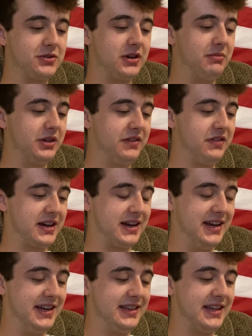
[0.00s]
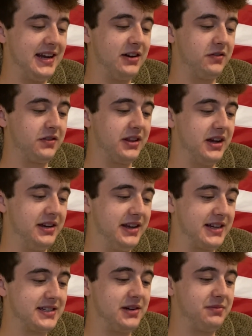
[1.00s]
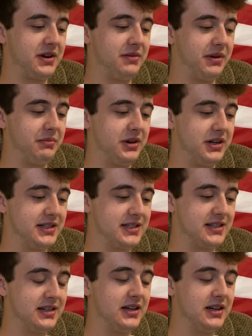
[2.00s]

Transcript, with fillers: so I believe I can hit that over the next upcoming months.